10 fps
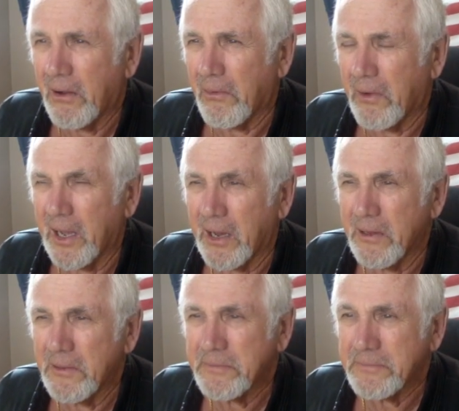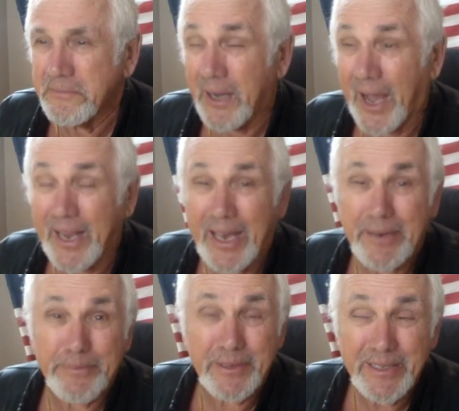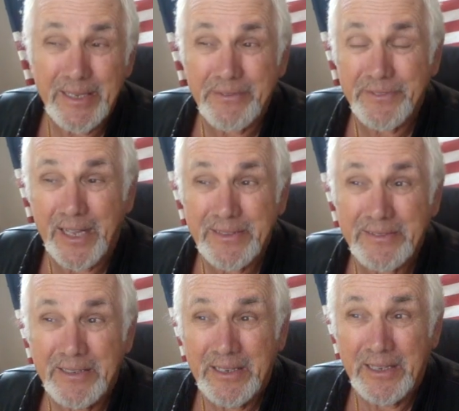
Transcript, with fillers: Well, I got to believe that